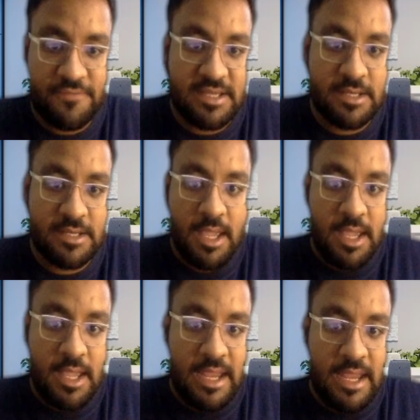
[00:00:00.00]
the
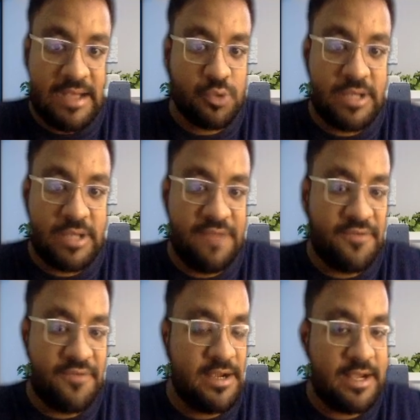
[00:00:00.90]
8 to 10
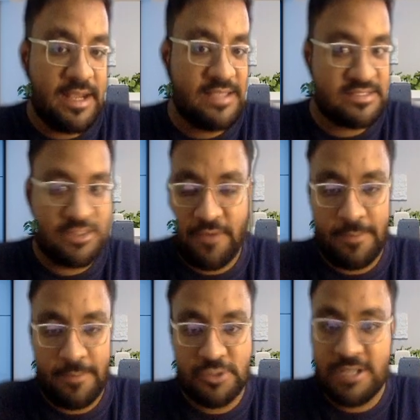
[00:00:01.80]
different reasons of
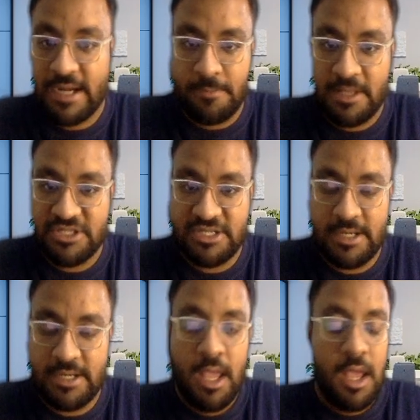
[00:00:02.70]
abuse that I
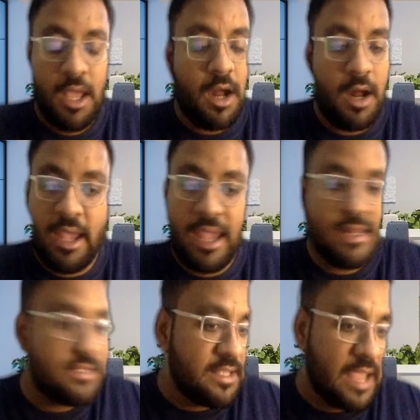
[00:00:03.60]
mentioned,
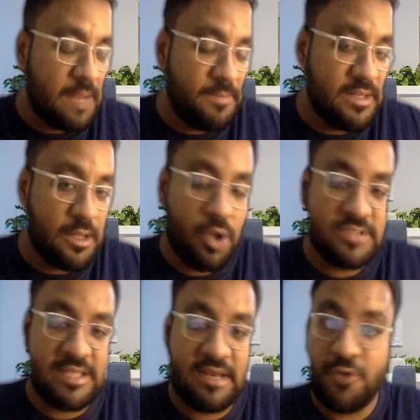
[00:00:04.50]
anything can be the
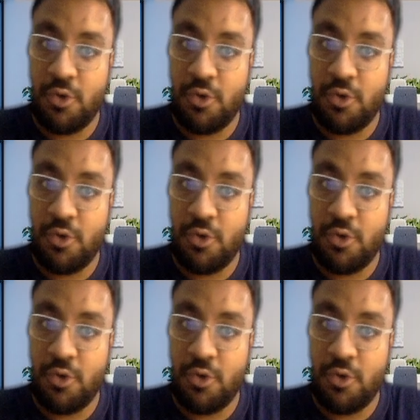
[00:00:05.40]
cause. And if you